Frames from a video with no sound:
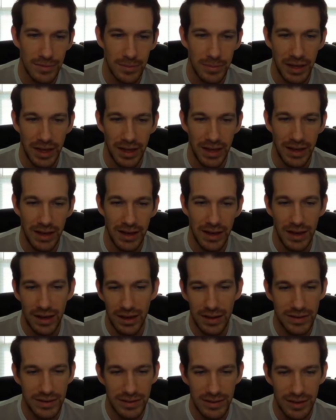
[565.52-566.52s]

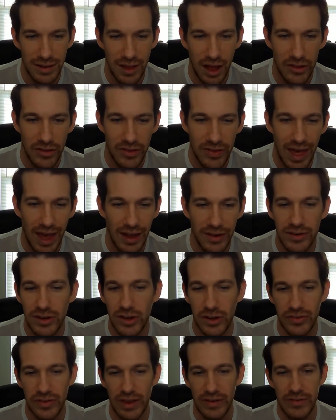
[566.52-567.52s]
But other than that,
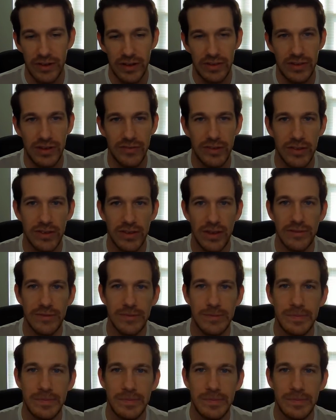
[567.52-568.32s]
good stuff, good stuff, good stuff.